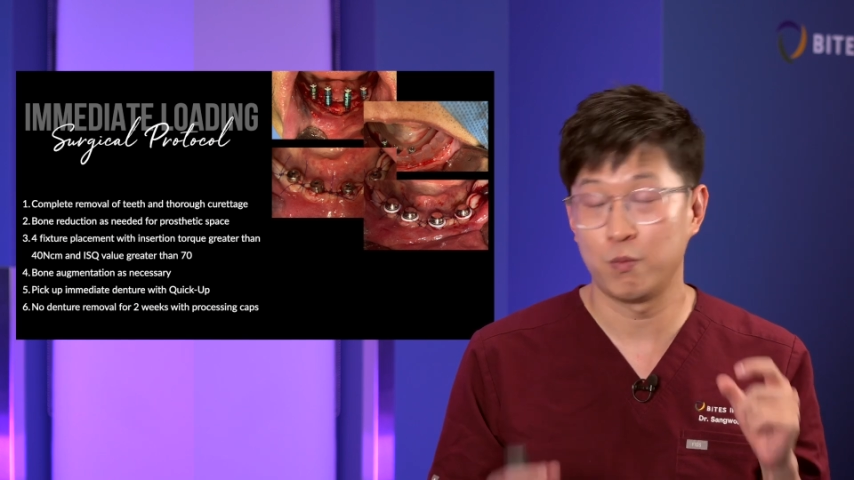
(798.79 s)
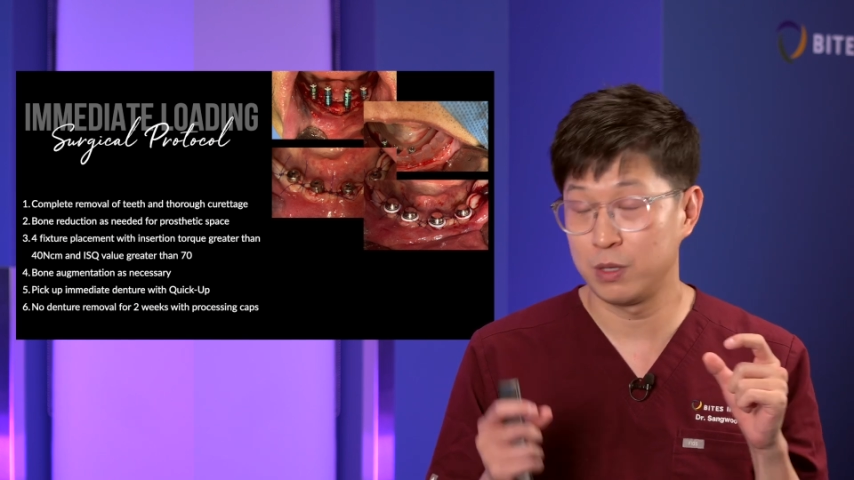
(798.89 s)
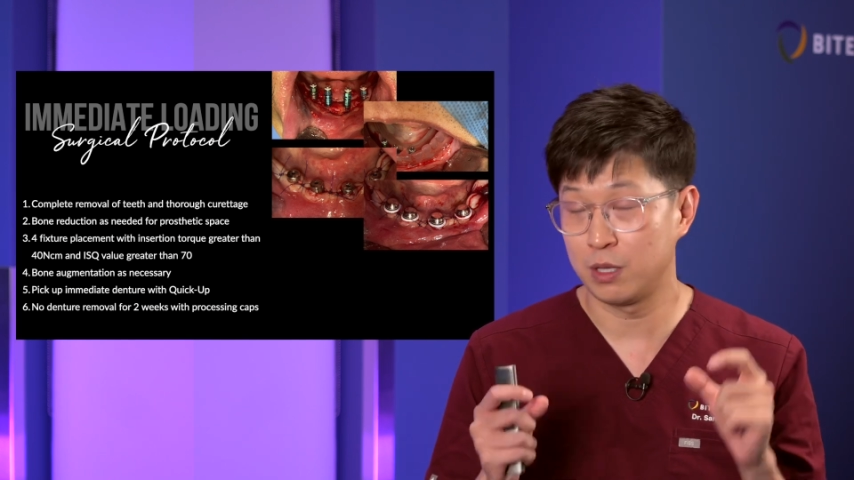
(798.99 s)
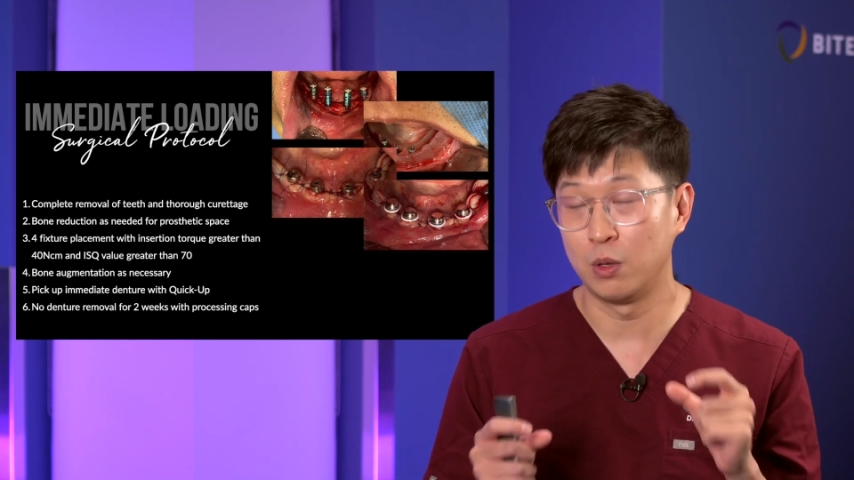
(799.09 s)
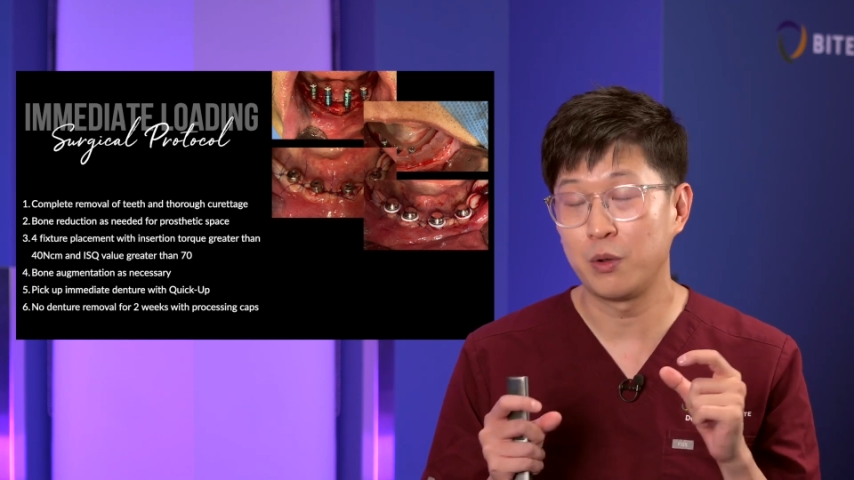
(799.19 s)

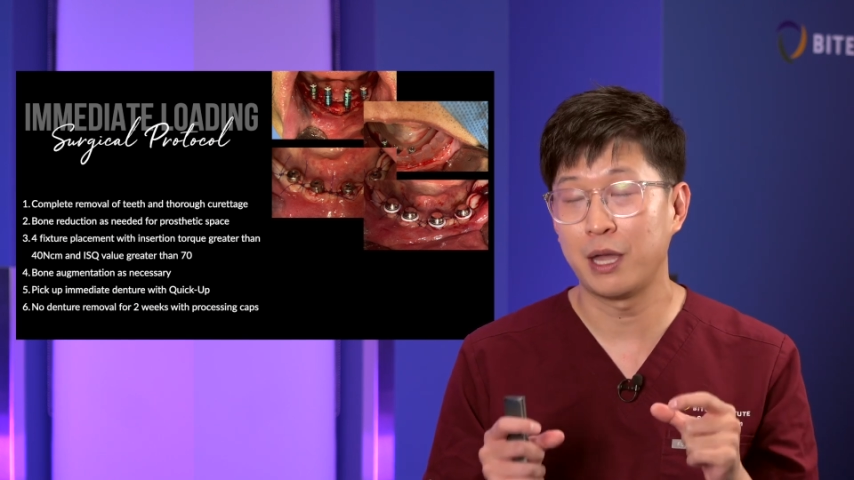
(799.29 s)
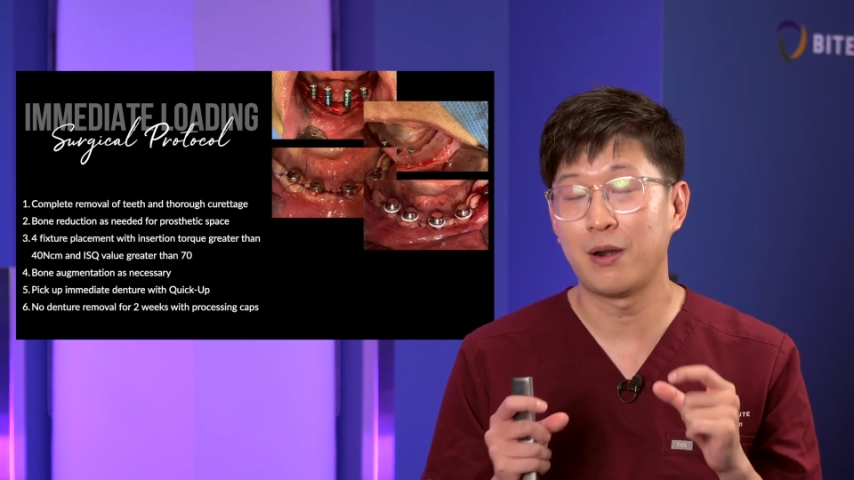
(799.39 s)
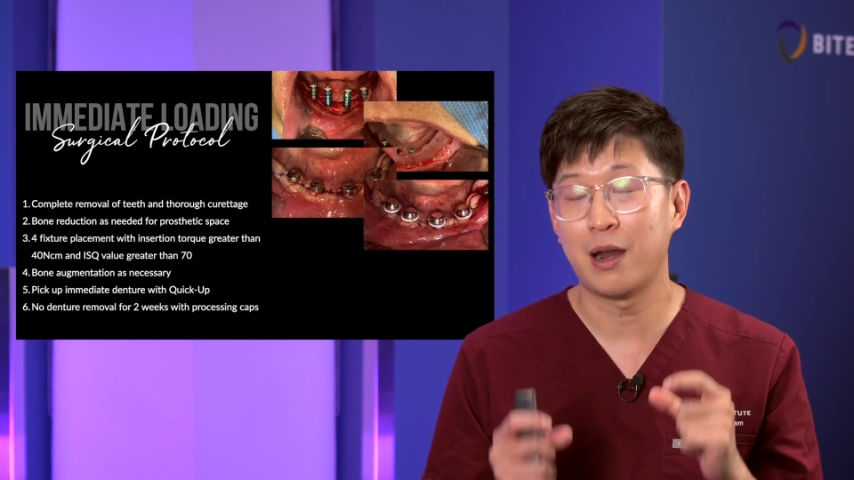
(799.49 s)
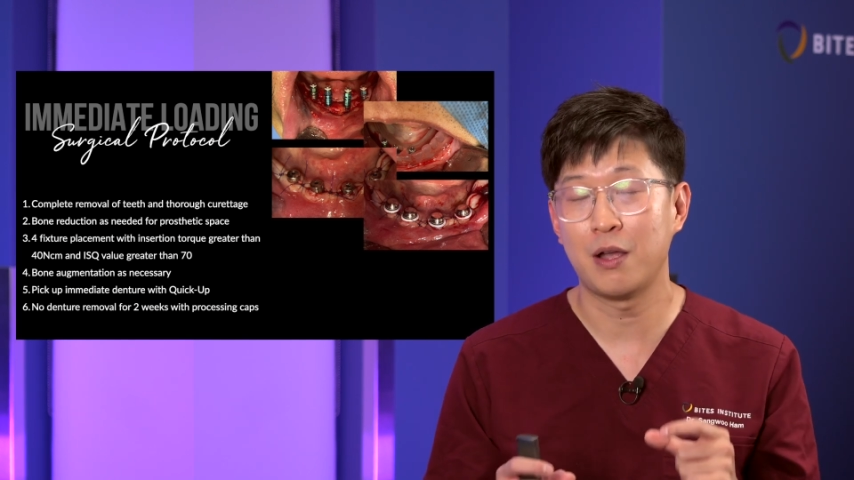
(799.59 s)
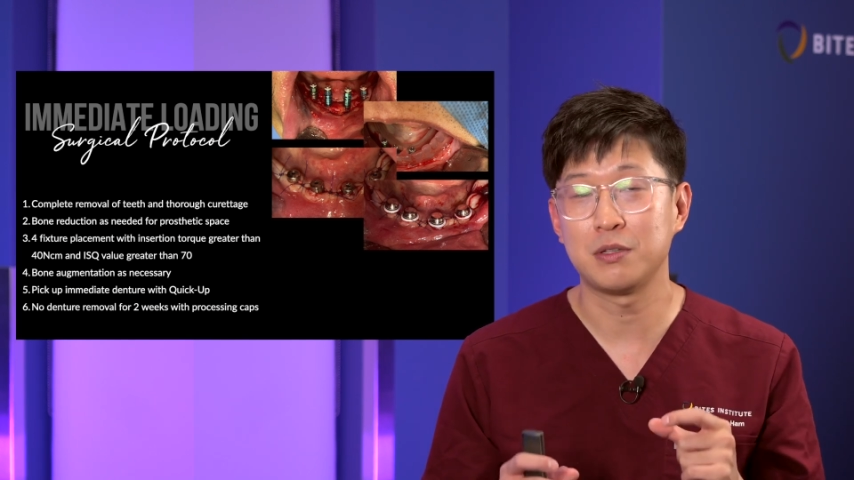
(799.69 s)
with the
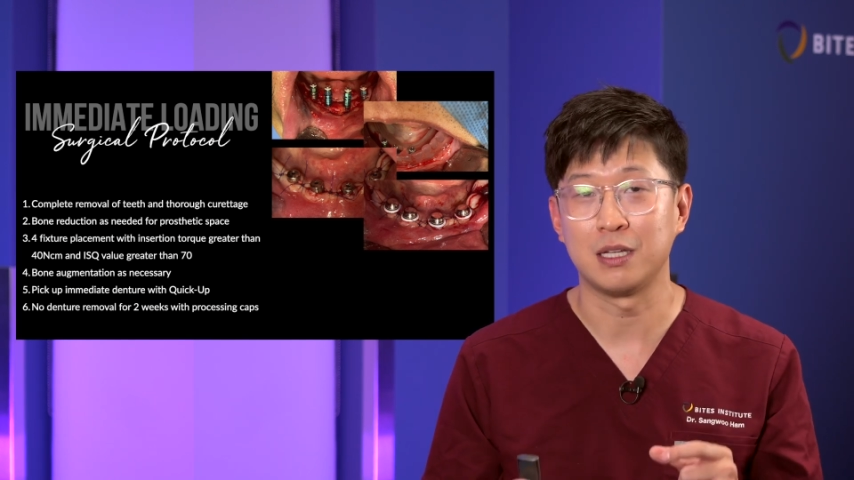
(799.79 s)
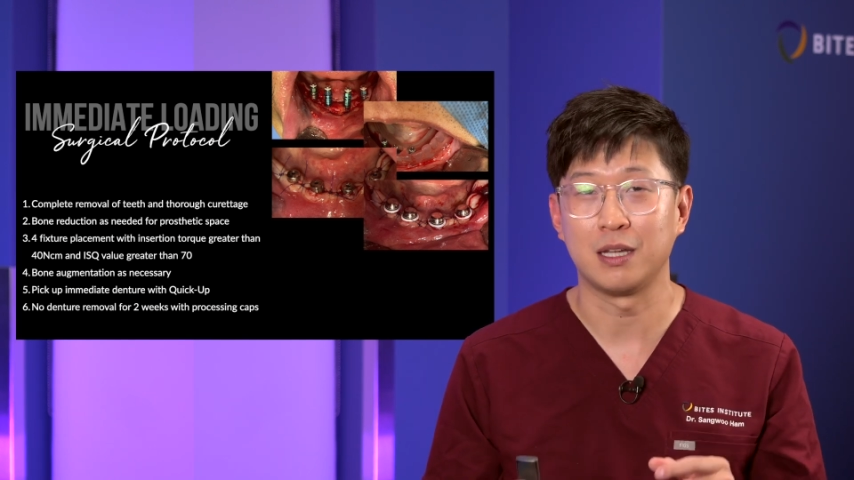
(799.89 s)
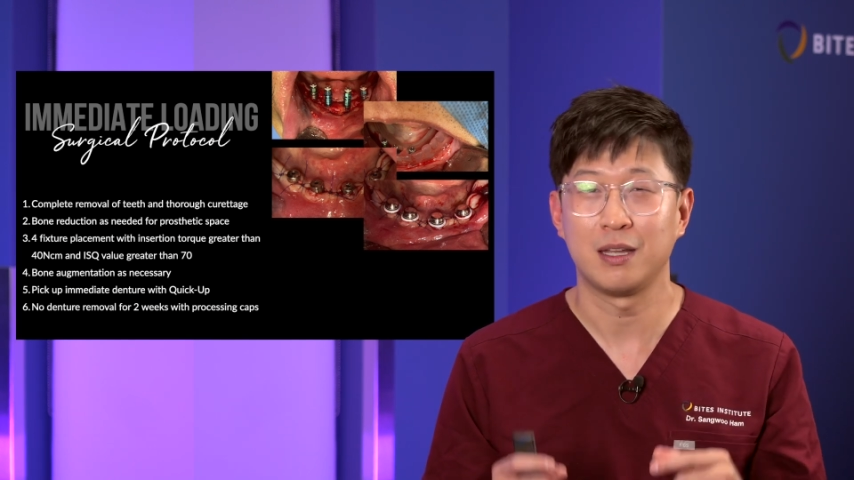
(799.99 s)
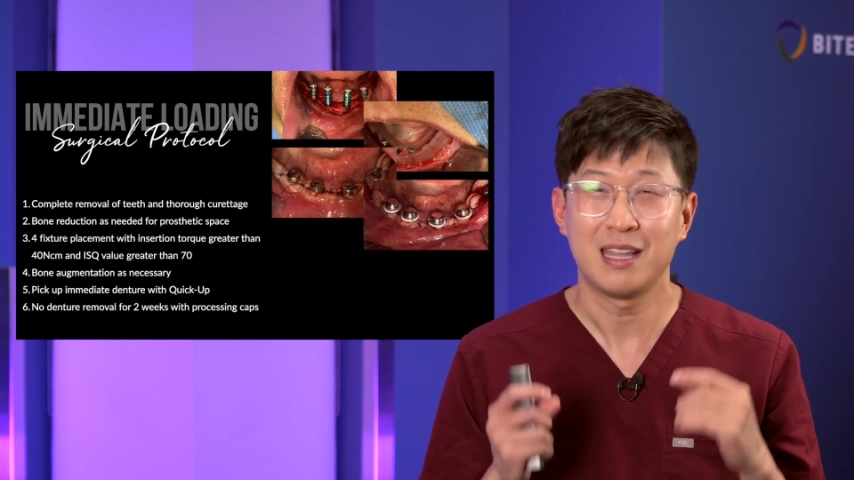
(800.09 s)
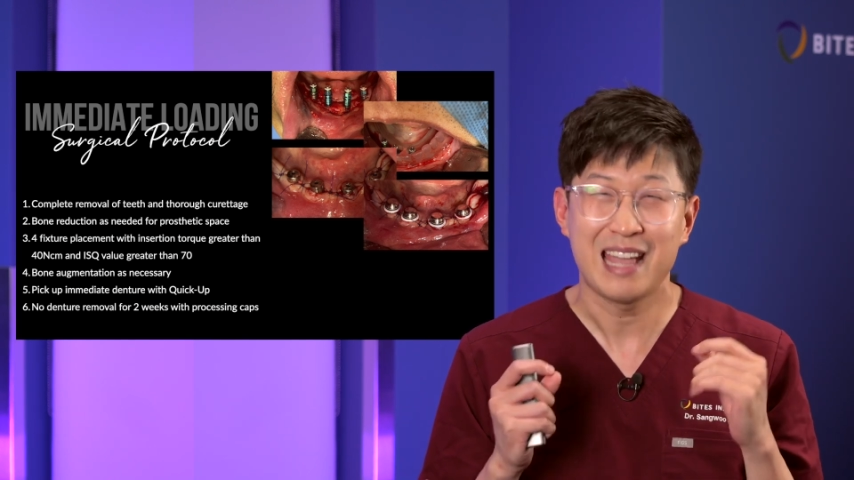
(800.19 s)
locator housing